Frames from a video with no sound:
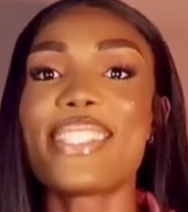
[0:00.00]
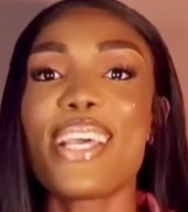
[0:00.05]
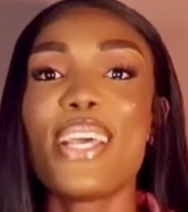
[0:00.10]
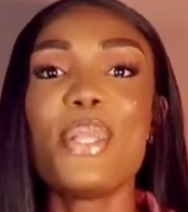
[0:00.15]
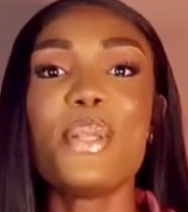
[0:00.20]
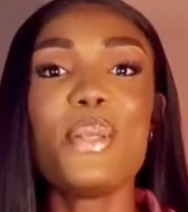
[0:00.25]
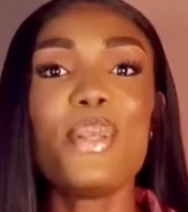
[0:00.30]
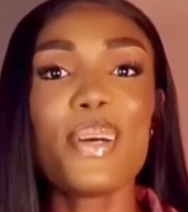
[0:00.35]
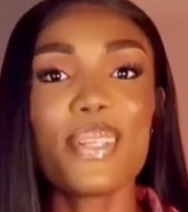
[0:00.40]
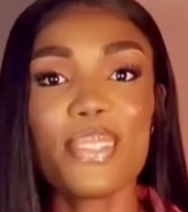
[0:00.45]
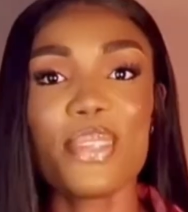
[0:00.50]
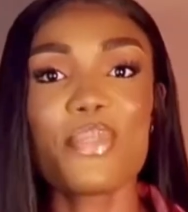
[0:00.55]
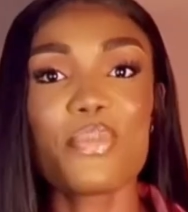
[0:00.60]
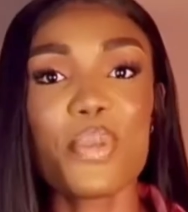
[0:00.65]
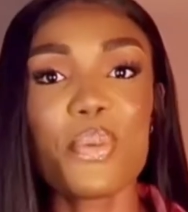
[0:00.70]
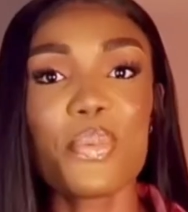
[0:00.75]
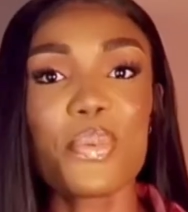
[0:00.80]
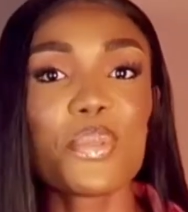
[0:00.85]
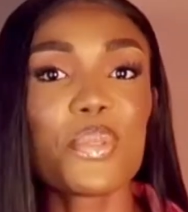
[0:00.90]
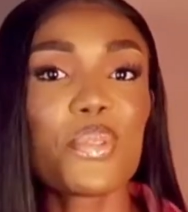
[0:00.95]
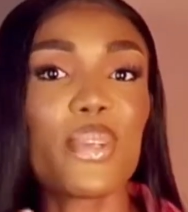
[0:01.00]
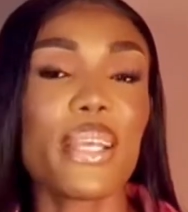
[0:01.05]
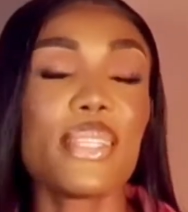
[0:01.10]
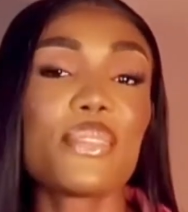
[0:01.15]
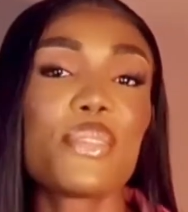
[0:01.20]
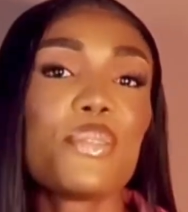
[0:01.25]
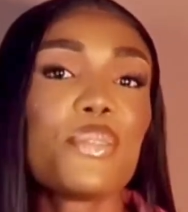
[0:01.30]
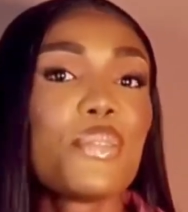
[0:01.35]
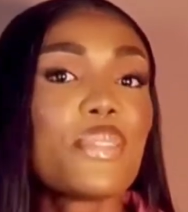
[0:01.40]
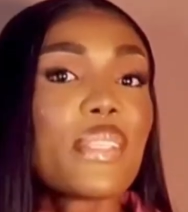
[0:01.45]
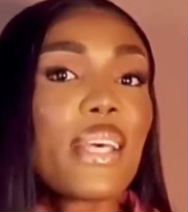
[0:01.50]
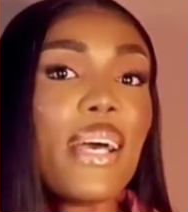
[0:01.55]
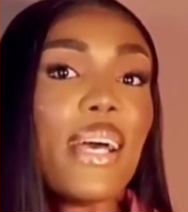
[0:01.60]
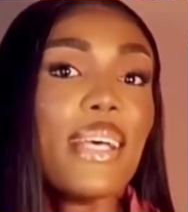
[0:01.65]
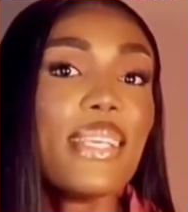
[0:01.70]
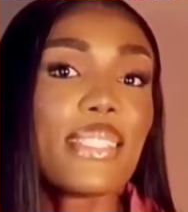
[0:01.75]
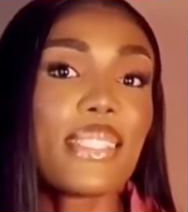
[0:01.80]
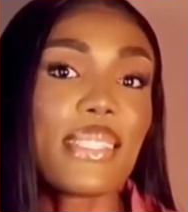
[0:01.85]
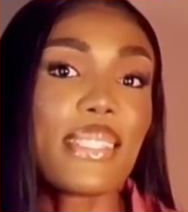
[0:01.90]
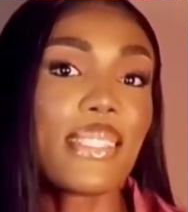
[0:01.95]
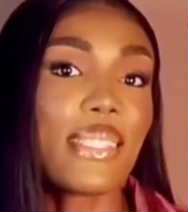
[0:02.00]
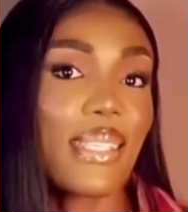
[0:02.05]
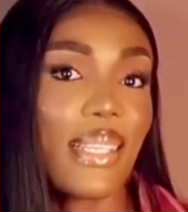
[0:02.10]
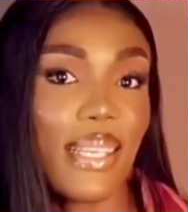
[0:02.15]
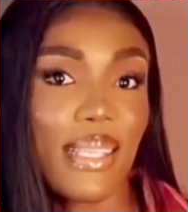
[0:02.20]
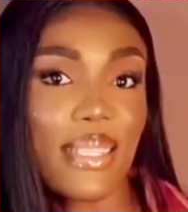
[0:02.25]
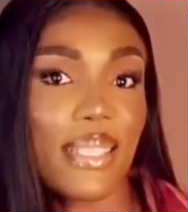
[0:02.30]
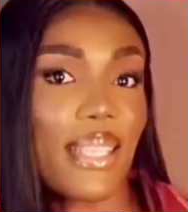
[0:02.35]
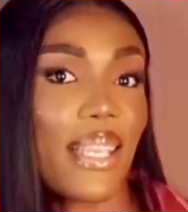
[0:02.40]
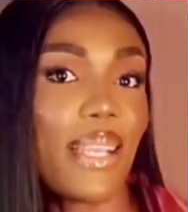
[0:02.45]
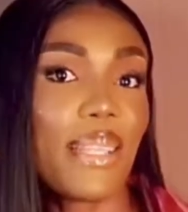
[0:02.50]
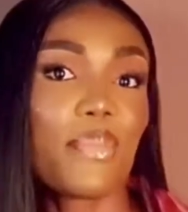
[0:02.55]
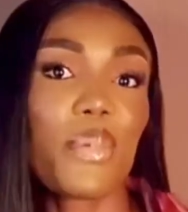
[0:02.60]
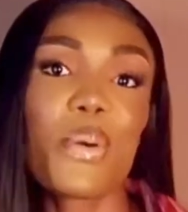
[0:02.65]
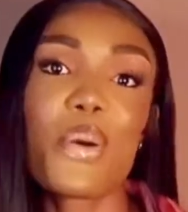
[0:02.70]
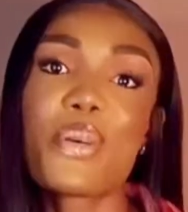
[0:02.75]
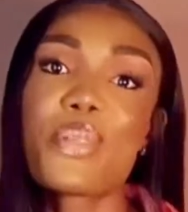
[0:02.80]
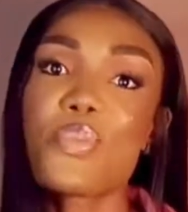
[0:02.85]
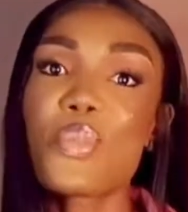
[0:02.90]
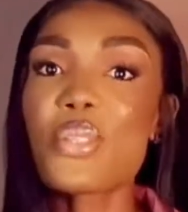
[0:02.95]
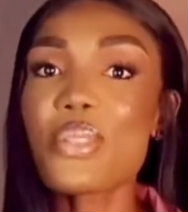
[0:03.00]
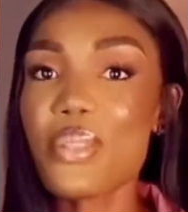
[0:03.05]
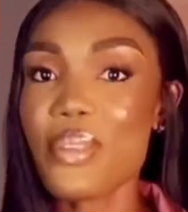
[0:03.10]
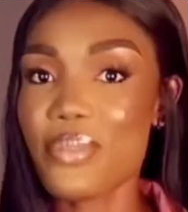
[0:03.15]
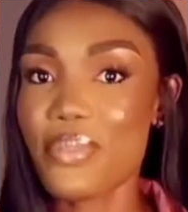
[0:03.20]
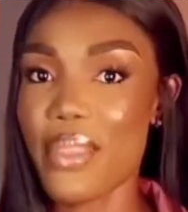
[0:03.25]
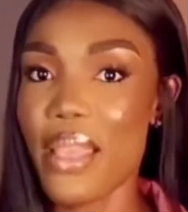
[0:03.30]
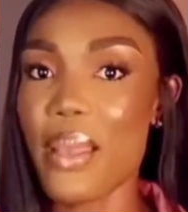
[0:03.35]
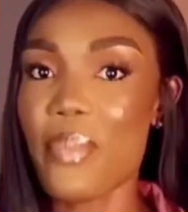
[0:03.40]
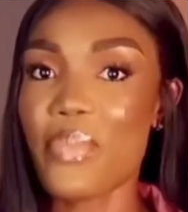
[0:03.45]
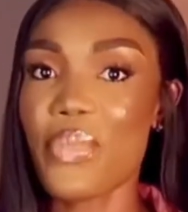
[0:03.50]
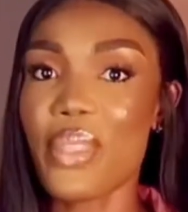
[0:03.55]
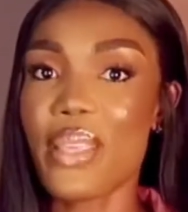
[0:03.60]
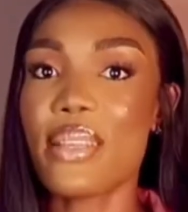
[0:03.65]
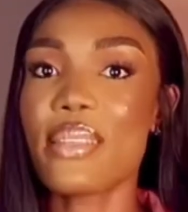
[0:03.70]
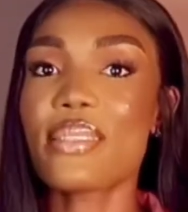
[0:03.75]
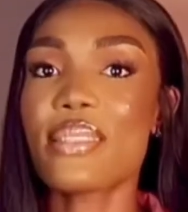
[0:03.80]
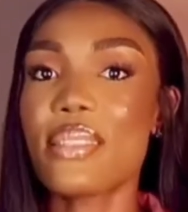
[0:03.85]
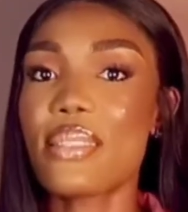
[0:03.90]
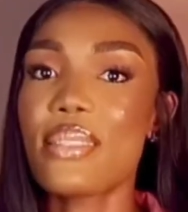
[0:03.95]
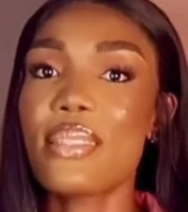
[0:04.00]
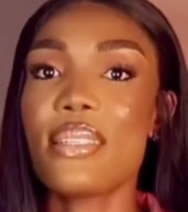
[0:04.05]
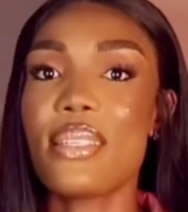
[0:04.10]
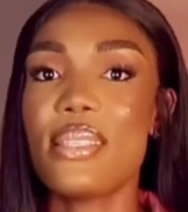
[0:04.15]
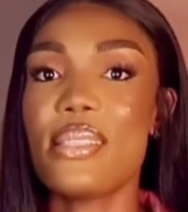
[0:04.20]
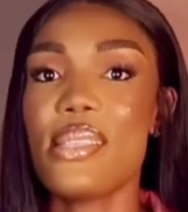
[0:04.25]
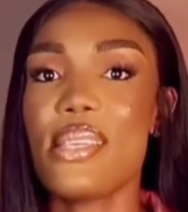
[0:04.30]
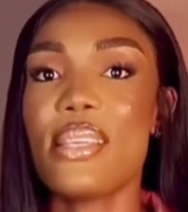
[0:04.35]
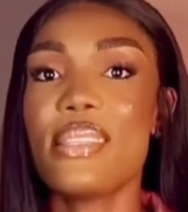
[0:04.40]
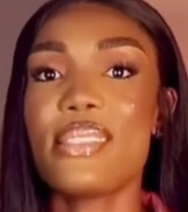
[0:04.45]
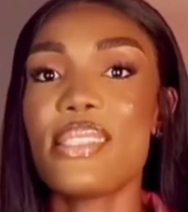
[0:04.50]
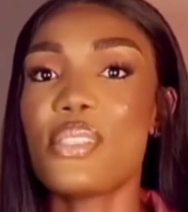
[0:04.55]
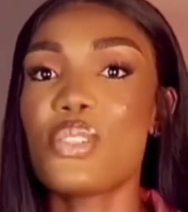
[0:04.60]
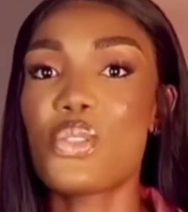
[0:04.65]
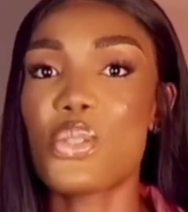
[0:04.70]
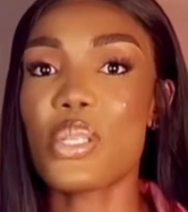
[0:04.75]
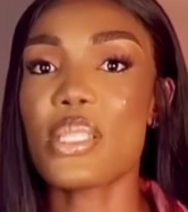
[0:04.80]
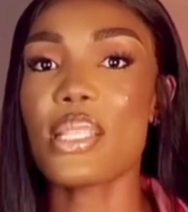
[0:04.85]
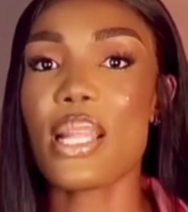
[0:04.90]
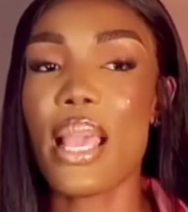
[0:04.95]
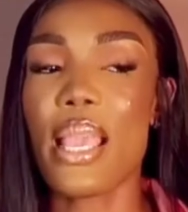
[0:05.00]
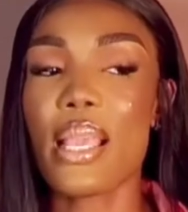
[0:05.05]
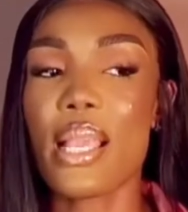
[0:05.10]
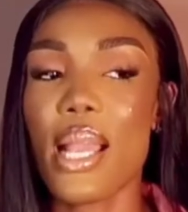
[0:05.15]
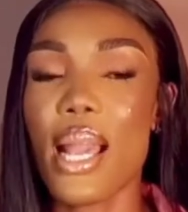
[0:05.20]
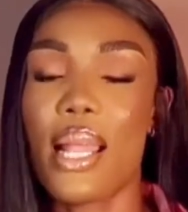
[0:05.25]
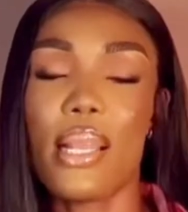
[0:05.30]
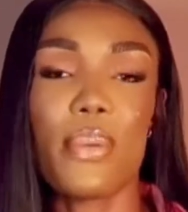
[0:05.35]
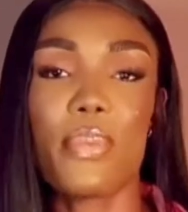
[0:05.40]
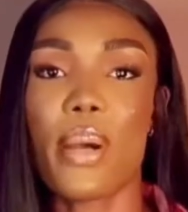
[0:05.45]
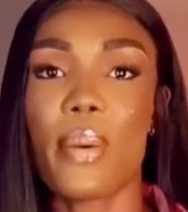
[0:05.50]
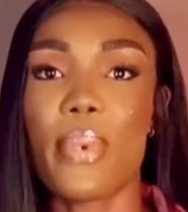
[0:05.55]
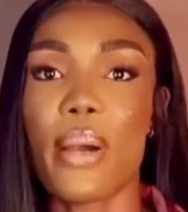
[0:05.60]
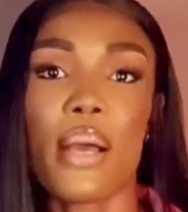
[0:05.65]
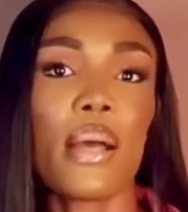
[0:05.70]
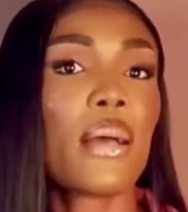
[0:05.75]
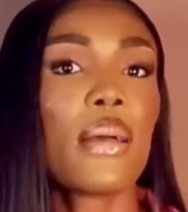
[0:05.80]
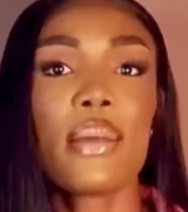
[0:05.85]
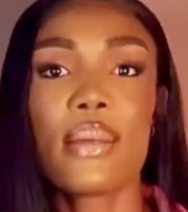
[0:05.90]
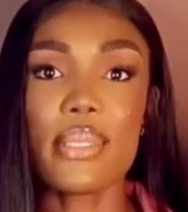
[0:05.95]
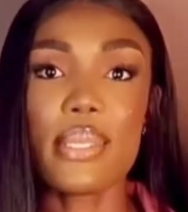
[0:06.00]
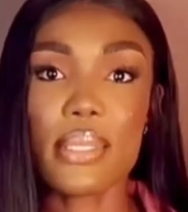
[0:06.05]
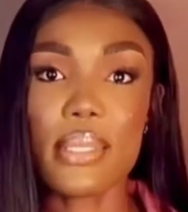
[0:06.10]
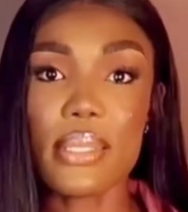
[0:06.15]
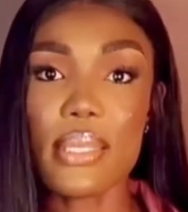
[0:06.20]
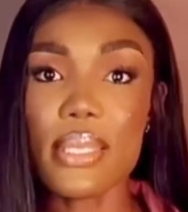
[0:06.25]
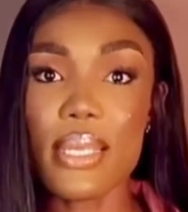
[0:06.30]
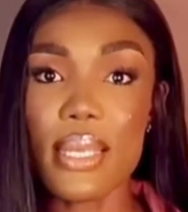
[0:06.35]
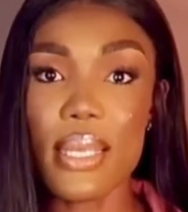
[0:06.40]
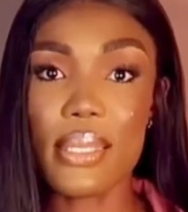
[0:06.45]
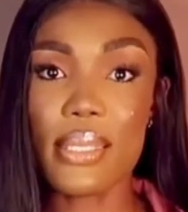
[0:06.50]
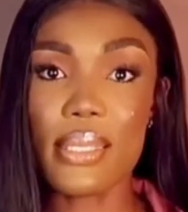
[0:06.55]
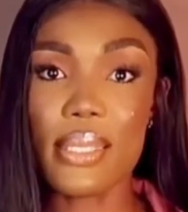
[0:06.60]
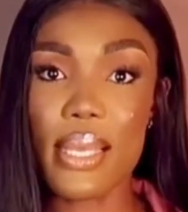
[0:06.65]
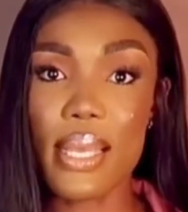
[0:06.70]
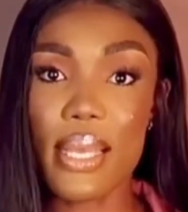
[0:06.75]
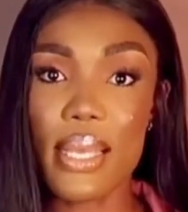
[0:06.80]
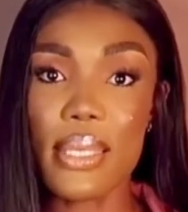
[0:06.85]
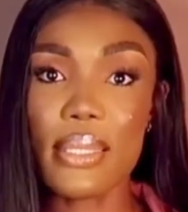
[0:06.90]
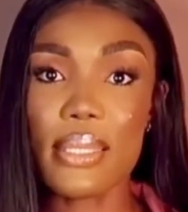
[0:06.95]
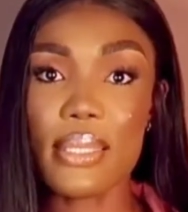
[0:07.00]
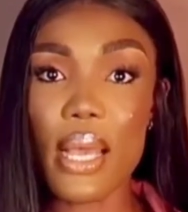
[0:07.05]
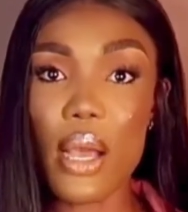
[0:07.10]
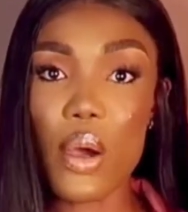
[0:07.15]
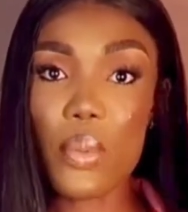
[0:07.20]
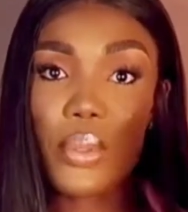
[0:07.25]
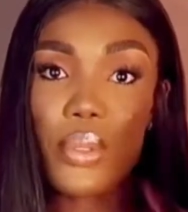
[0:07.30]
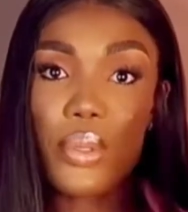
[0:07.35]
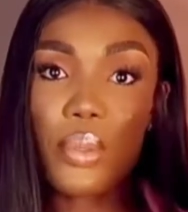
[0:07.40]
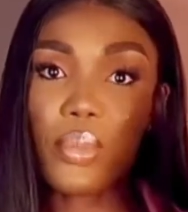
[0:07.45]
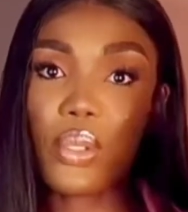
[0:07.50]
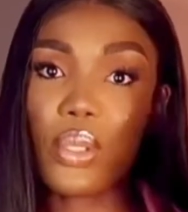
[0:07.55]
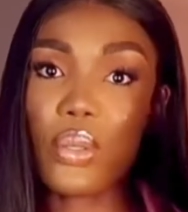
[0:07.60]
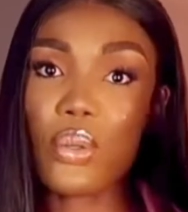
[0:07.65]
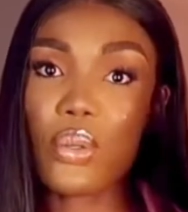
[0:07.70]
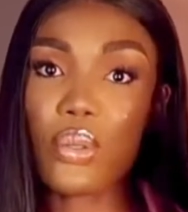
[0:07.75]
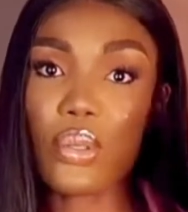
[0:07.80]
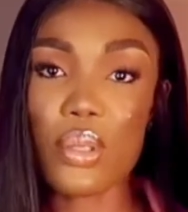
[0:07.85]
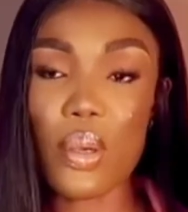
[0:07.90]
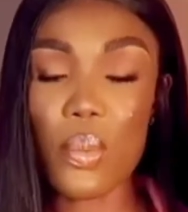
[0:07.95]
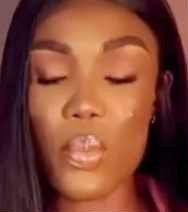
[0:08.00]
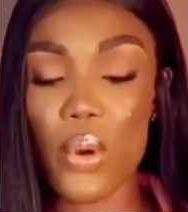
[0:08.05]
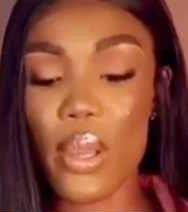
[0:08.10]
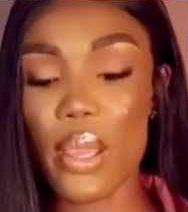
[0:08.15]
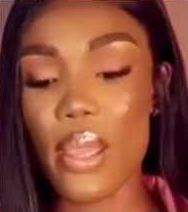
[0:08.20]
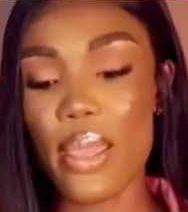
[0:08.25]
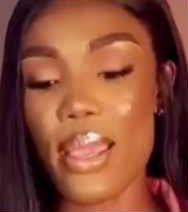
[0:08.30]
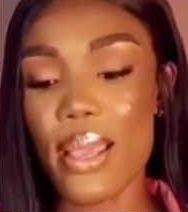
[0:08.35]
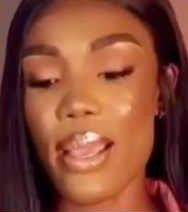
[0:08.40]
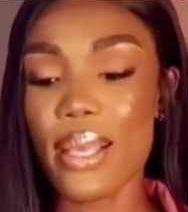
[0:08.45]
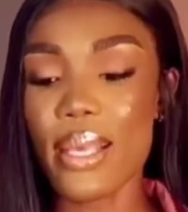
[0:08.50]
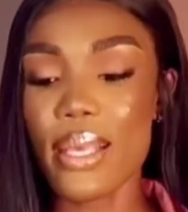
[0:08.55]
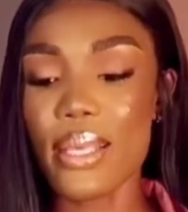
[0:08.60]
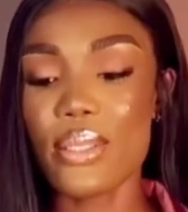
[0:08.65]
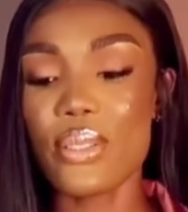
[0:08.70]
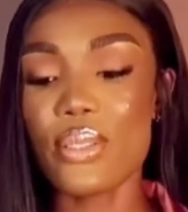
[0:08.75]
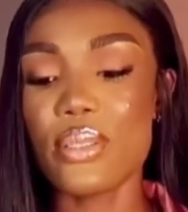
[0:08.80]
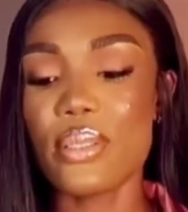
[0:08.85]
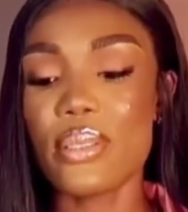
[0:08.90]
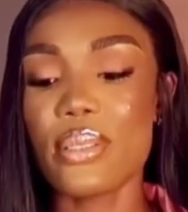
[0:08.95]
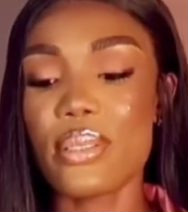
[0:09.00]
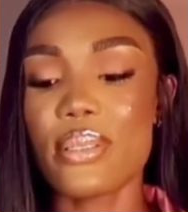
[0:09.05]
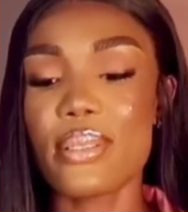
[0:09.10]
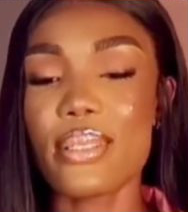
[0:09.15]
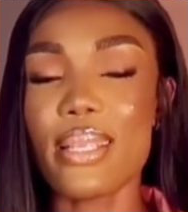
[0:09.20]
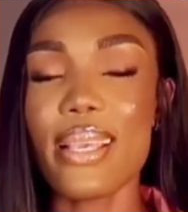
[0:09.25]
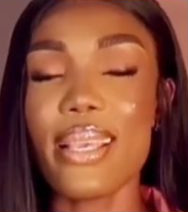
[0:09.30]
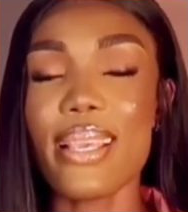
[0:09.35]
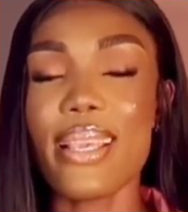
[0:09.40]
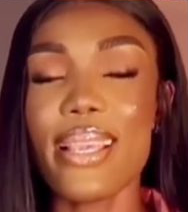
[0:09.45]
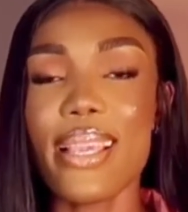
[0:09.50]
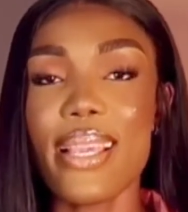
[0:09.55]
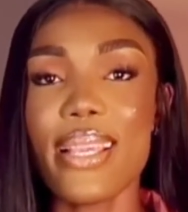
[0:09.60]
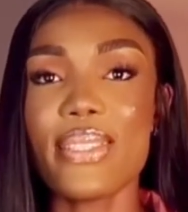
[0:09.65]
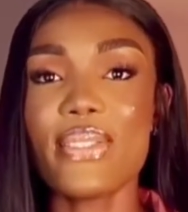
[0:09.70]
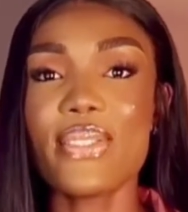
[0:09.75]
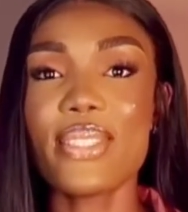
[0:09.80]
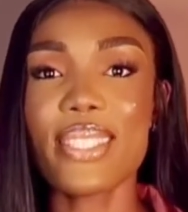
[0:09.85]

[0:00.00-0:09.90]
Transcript: A lot of people try to use 1688 because most of them think 1688 is just like Alibaba. 1688, I'll put up the logo somewhere here, is a